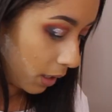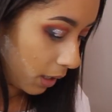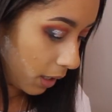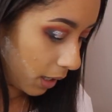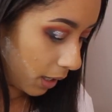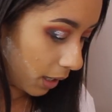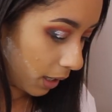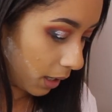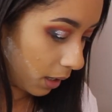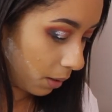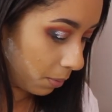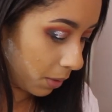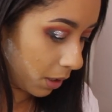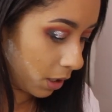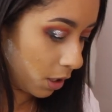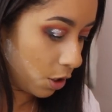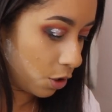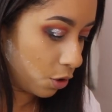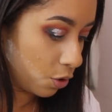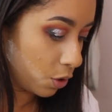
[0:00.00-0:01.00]
And I'm
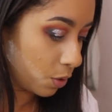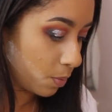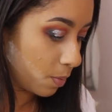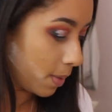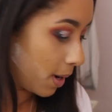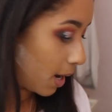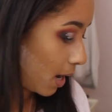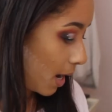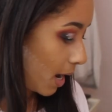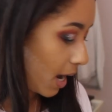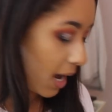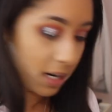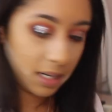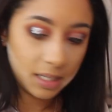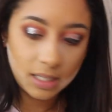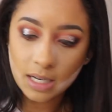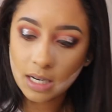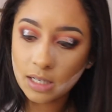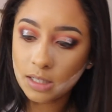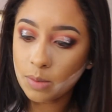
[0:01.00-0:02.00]
going to use my
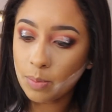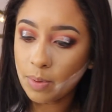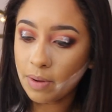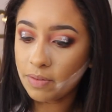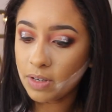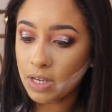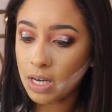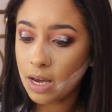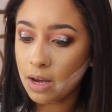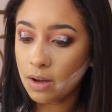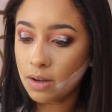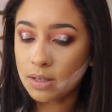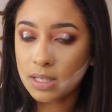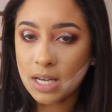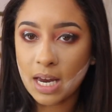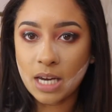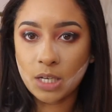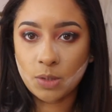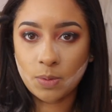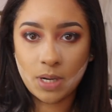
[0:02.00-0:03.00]
Anastasia Beverly Hills
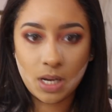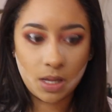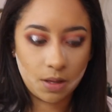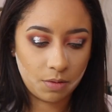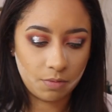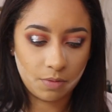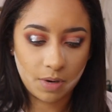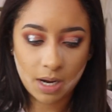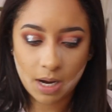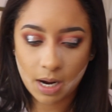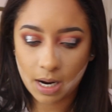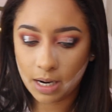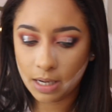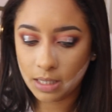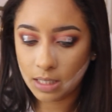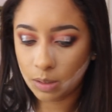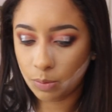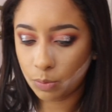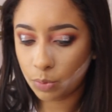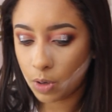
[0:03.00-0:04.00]
A23
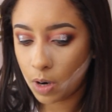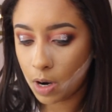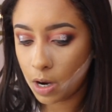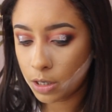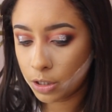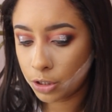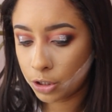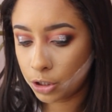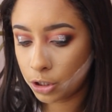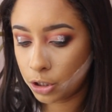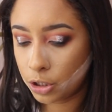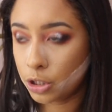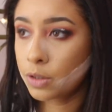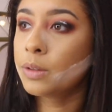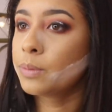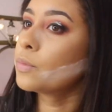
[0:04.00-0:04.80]
highlighting brush.